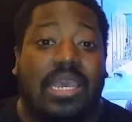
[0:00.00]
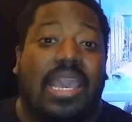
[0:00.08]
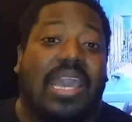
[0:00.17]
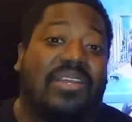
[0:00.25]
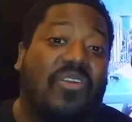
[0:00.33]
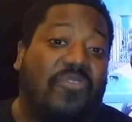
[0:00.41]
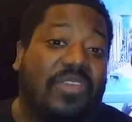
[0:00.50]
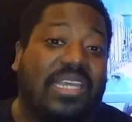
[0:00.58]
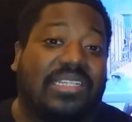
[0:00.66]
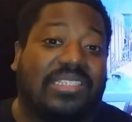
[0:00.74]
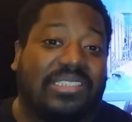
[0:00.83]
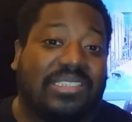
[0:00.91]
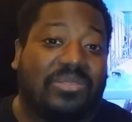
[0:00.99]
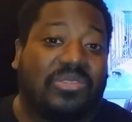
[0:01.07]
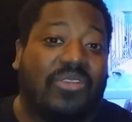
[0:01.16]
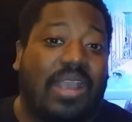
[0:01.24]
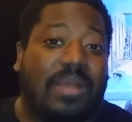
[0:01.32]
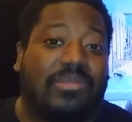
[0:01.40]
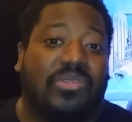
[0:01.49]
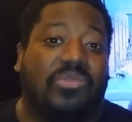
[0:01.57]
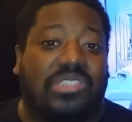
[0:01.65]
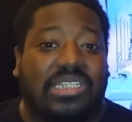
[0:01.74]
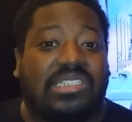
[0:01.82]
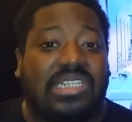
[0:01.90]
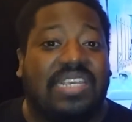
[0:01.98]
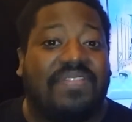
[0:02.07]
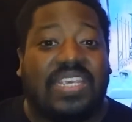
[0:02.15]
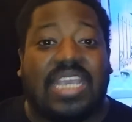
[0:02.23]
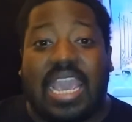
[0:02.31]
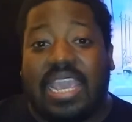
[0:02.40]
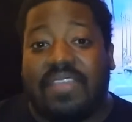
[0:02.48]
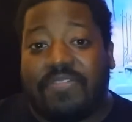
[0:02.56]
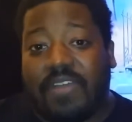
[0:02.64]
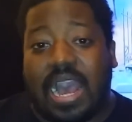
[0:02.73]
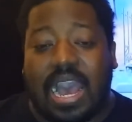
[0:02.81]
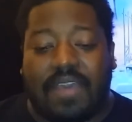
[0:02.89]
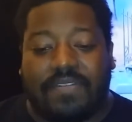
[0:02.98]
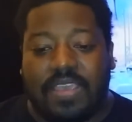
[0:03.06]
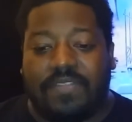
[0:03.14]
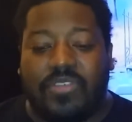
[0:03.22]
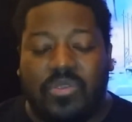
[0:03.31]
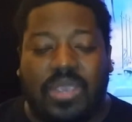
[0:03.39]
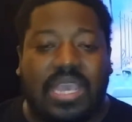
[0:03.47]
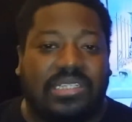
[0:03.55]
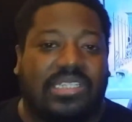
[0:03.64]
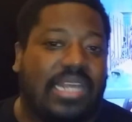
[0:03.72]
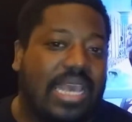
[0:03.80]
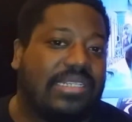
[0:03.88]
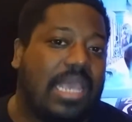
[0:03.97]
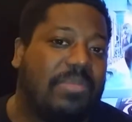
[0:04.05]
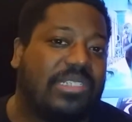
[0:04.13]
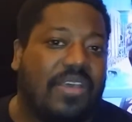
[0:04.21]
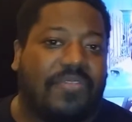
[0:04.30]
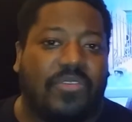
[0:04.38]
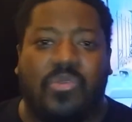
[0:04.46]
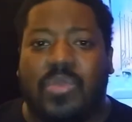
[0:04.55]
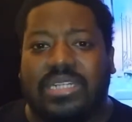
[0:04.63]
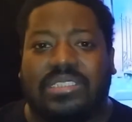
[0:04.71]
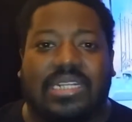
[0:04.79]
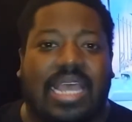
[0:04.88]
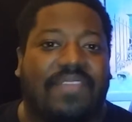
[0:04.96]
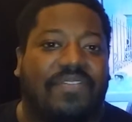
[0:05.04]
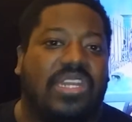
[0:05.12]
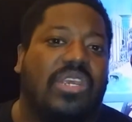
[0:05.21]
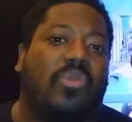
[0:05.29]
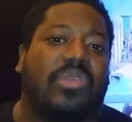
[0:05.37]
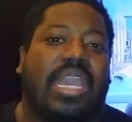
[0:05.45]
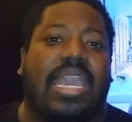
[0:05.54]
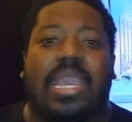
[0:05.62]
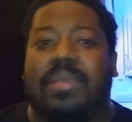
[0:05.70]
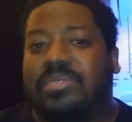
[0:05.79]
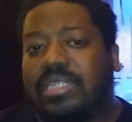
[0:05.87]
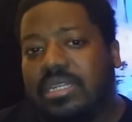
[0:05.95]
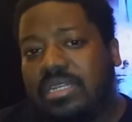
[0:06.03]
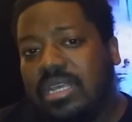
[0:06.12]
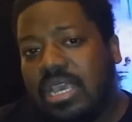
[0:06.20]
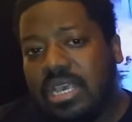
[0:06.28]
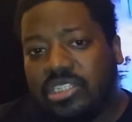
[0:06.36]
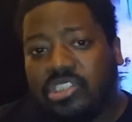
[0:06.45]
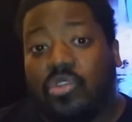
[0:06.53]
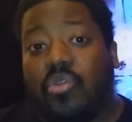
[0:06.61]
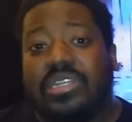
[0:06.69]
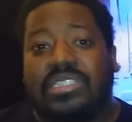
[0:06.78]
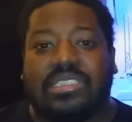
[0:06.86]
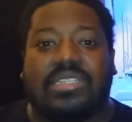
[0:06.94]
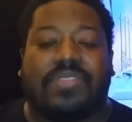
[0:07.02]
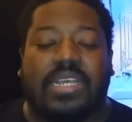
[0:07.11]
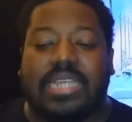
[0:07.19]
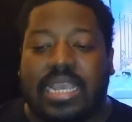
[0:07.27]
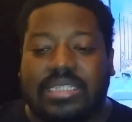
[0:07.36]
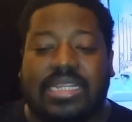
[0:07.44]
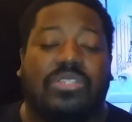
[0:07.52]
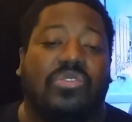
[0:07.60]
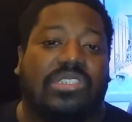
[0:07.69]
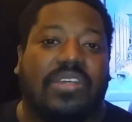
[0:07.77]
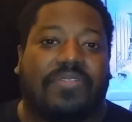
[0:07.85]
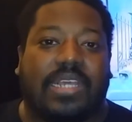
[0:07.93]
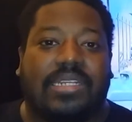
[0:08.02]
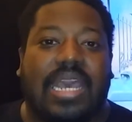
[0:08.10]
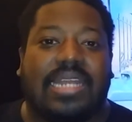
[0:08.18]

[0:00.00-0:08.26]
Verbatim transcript: And don't forget to subscribe to GTVA 5 if you into that type of stuff. If you into like video games and stories and stuff like that, because I do stuff like that.